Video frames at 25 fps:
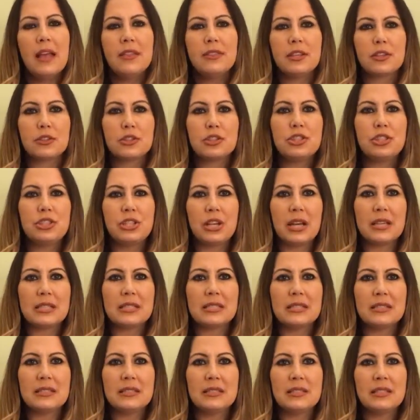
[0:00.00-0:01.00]
There's
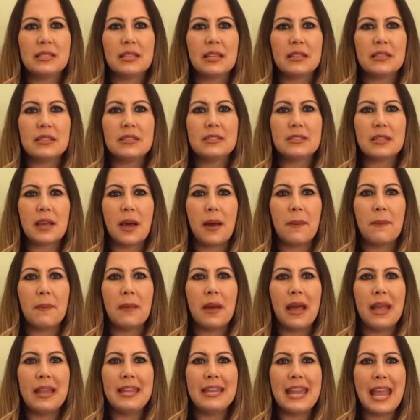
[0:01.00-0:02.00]
just some
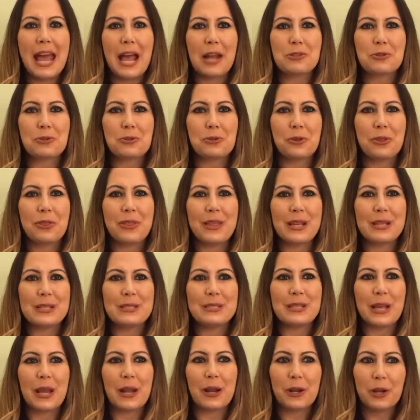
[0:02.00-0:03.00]
natural
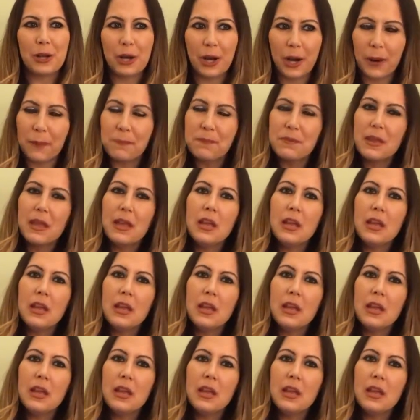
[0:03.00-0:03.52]
things that occur.